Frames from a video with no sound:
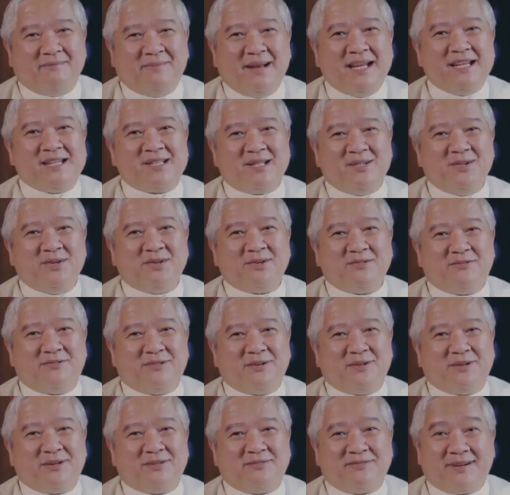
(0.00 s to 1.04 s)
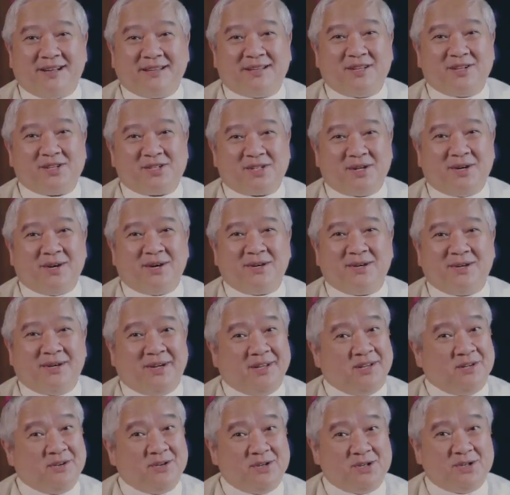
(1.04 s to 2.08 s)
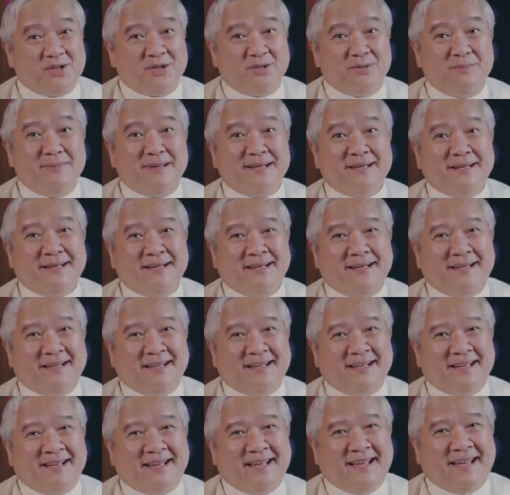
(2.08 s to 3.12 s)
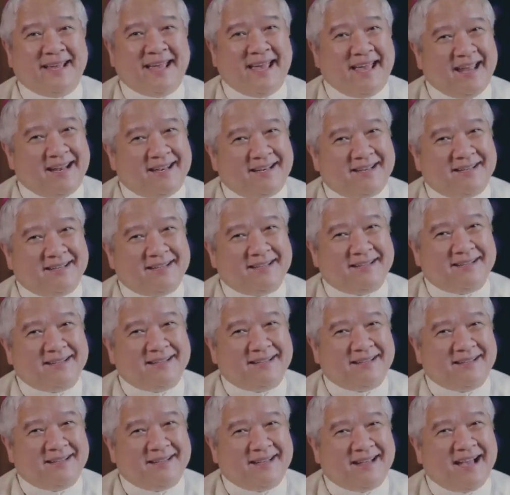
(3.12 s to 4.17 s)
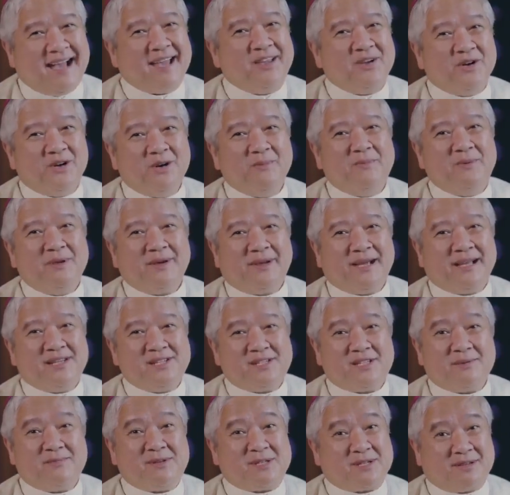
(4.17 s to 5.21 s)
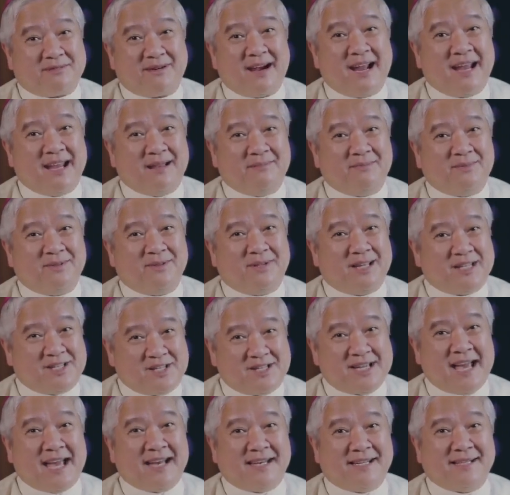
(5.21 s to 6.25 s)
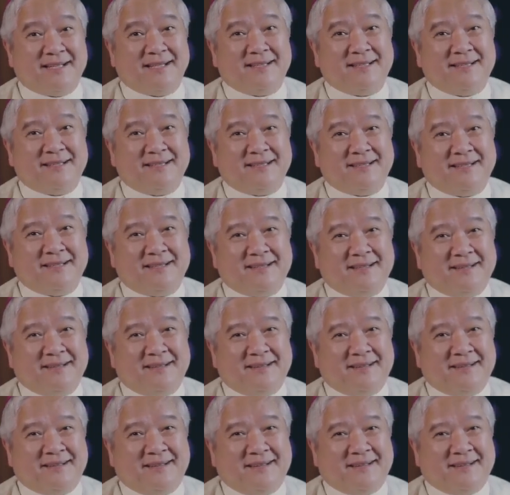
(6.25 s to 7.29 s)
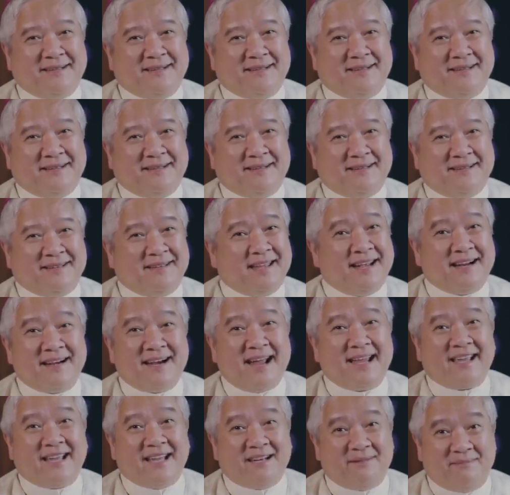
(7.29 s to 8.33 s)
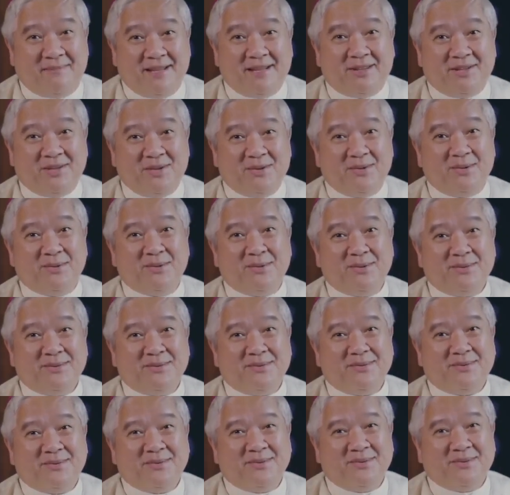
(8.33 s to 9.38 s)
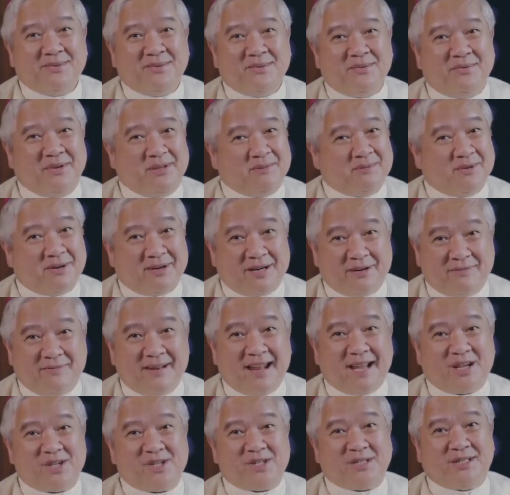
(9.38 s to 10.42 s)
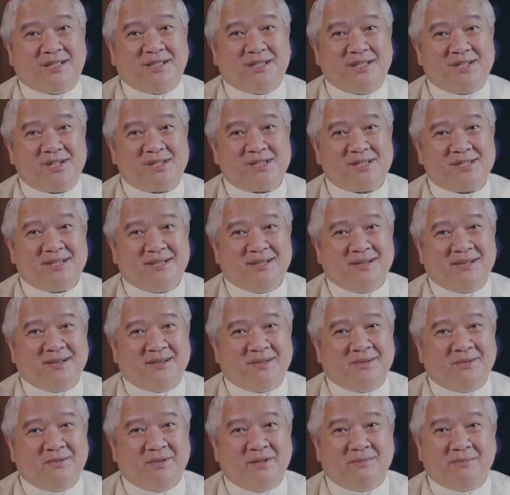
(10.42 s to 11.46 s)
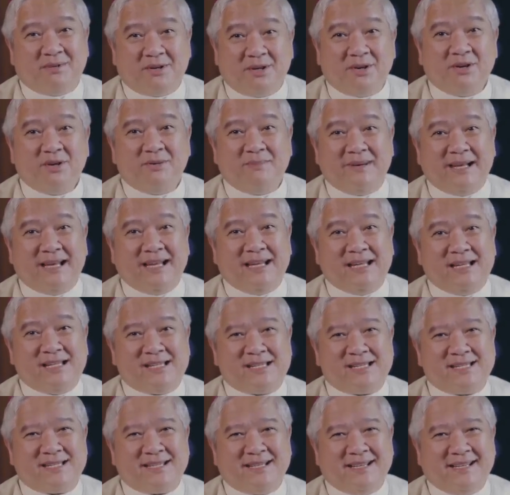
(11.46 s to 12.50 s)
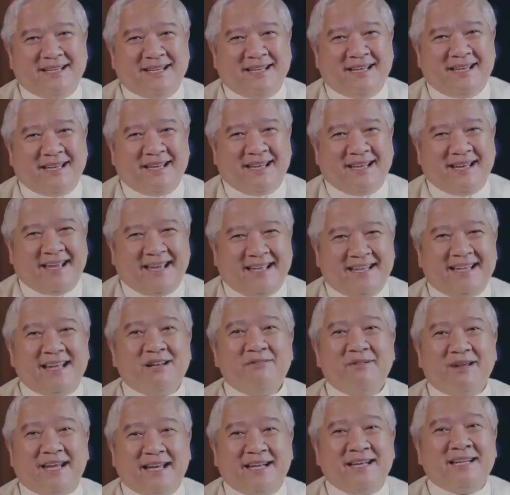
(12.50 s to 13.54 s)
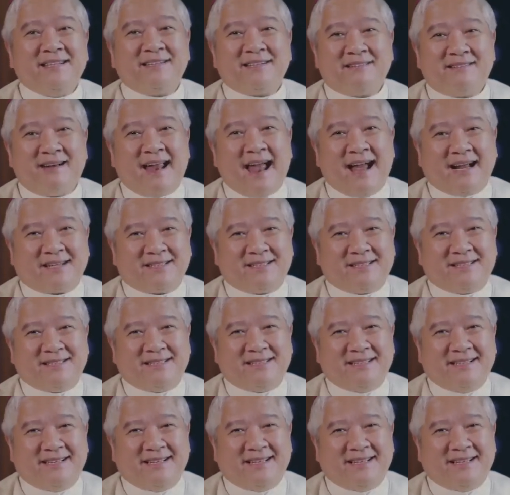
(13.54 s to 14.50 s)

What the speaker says: Please look for Father Soc on YouTube, and I hope you can subscribe to the channel. There I can meet you with more reflections, with more homilies, and then we can interact.